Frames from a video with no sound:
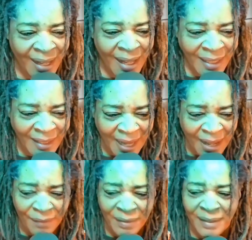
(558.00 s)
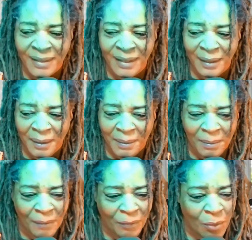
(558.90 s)
Davis, um,
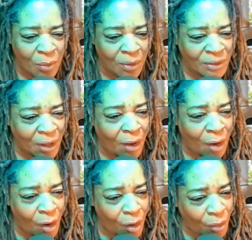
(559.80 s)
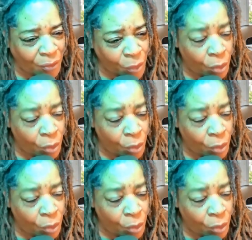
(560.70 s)
of course, y'all all know.